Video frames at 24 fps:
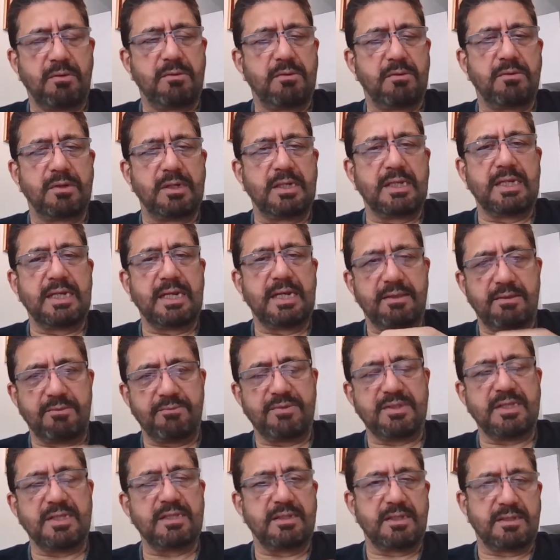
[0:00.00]
only, and
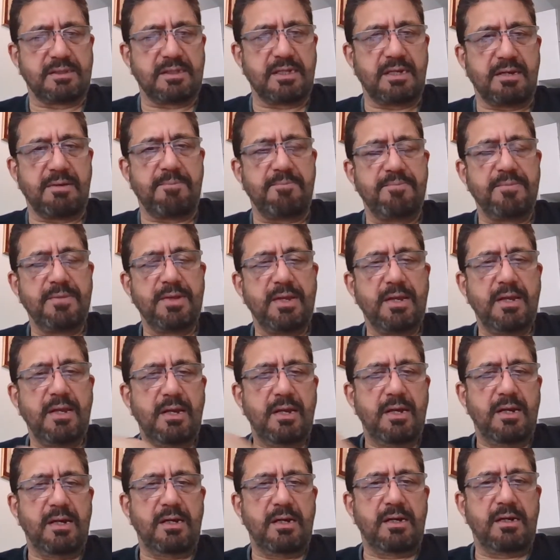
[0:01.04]
within the thumb,
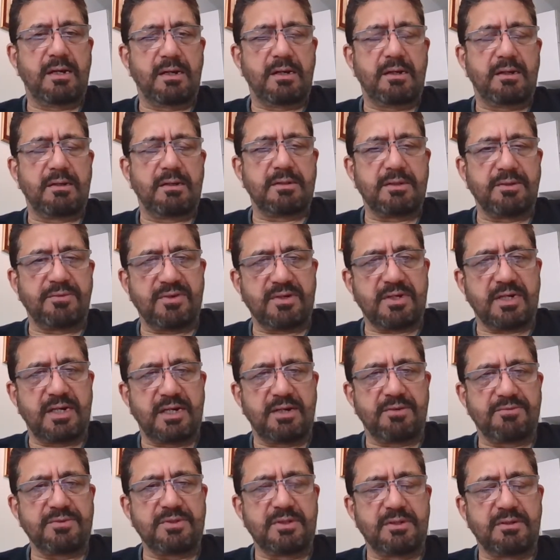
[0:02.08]
different kind
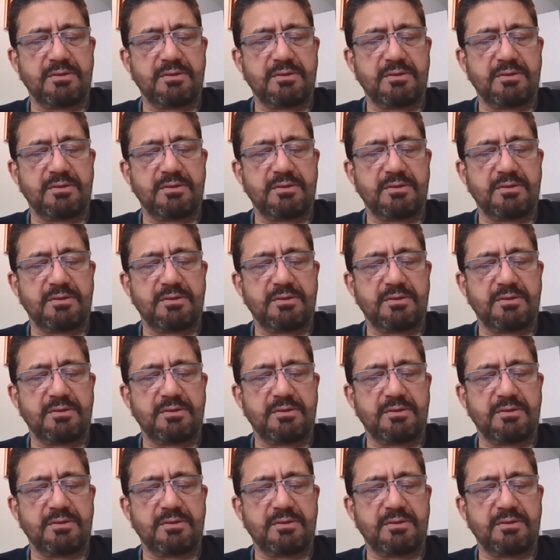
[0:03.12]
of